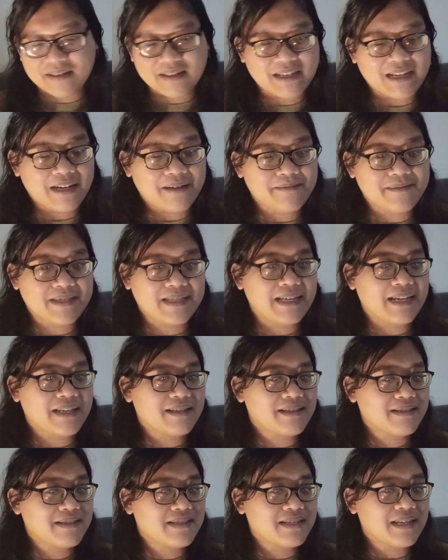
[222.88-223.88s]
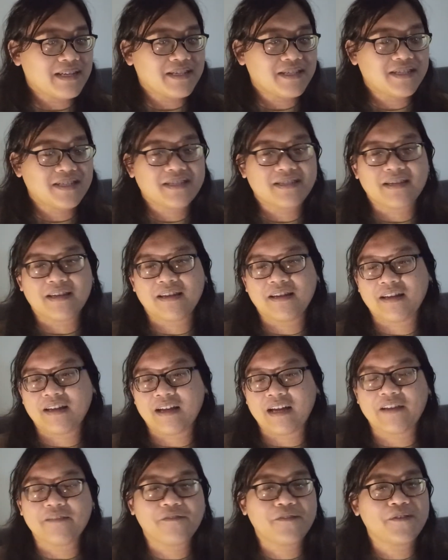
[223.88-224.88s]
comes at such
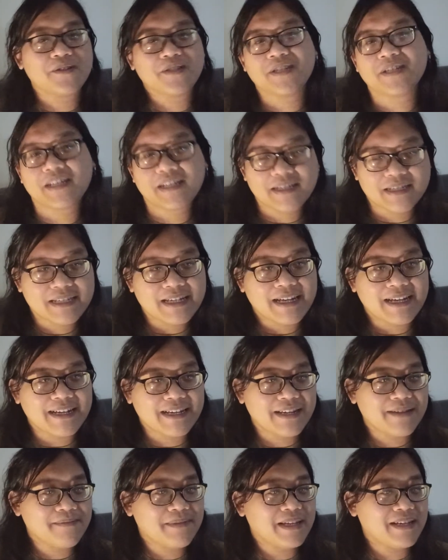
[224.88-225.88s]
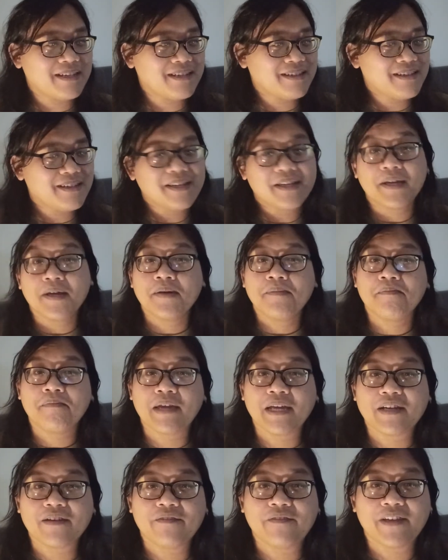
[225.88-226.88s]
unfortunate time and
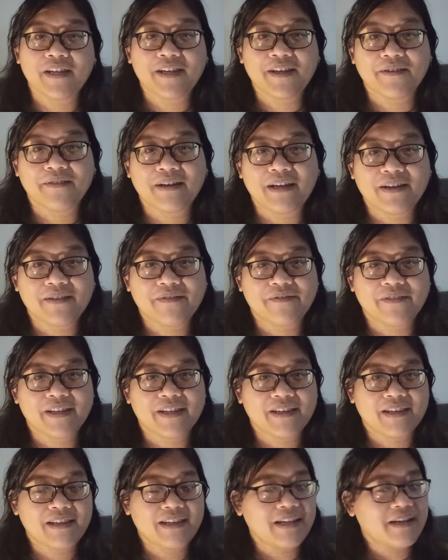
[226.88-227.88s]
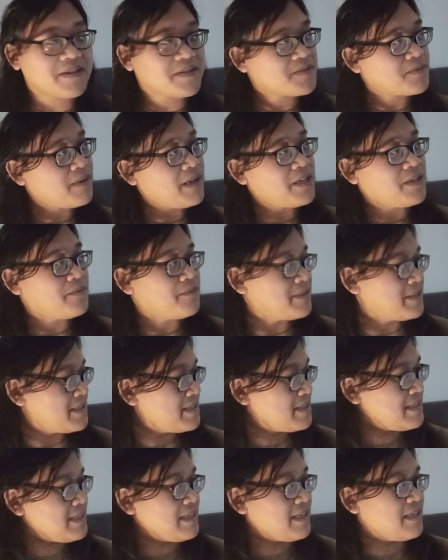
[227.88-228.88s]
make a video out of it. And that is why you would
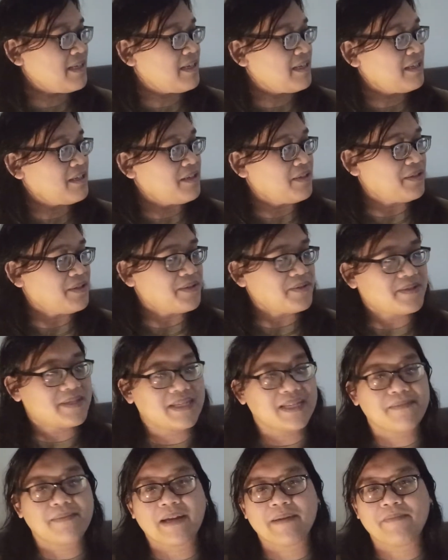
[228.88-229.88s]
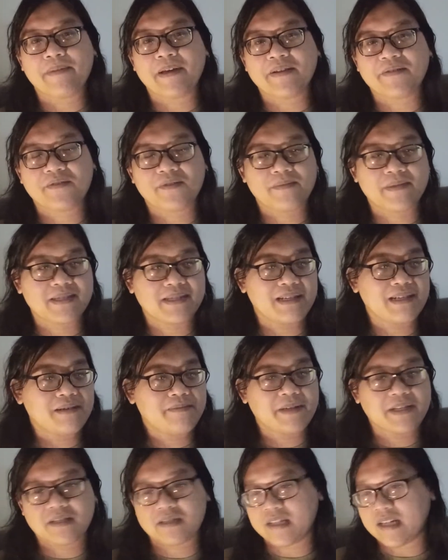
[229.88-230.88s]
see, you know, you'll see my bedroom is a
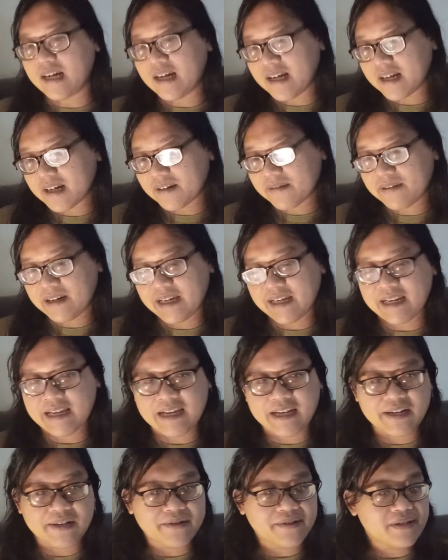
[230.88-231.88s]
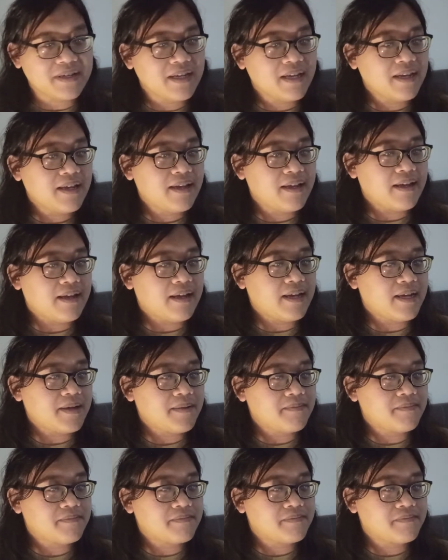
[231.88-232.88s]
little bit dark right now.
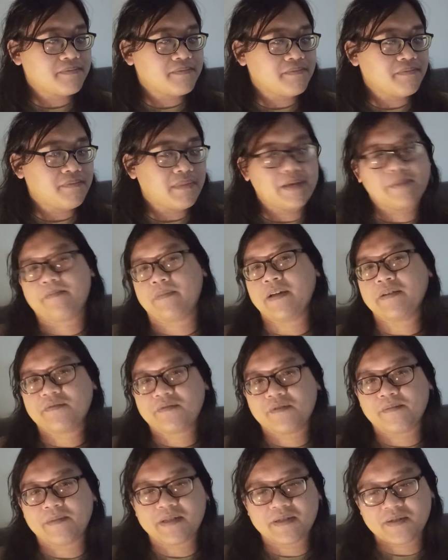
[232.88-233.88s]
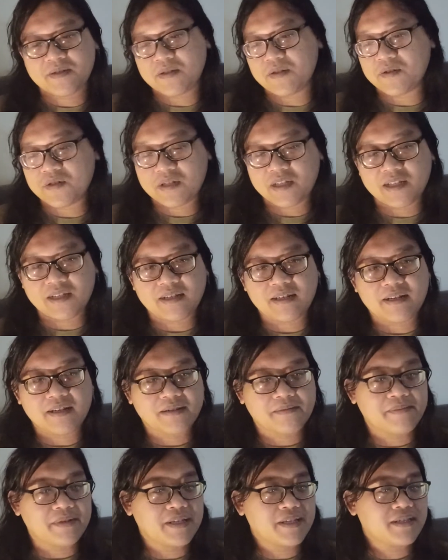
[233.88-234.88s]
Um, my bedroom is usually dark,
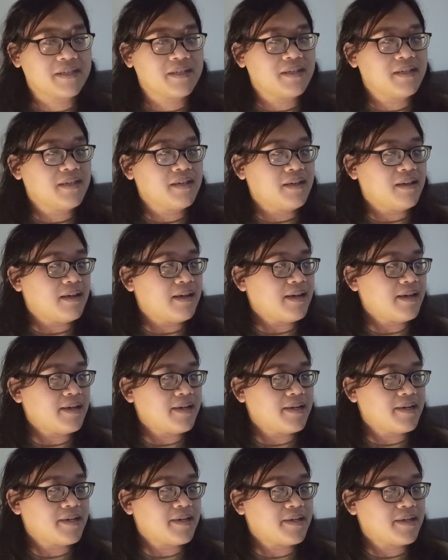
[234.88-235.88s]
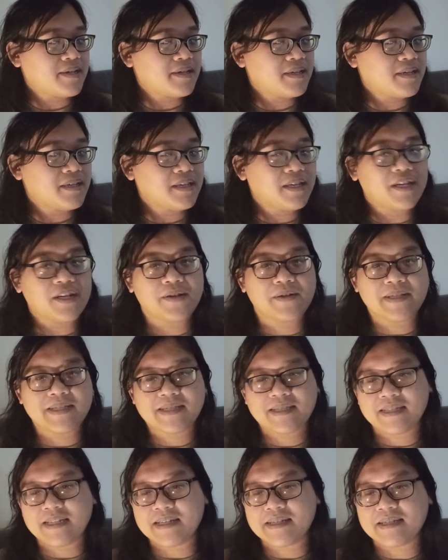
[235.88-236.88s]
but uh, you know,
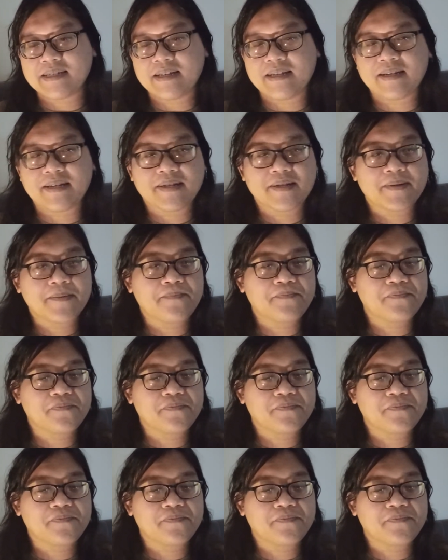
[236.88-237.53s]
it's just uh,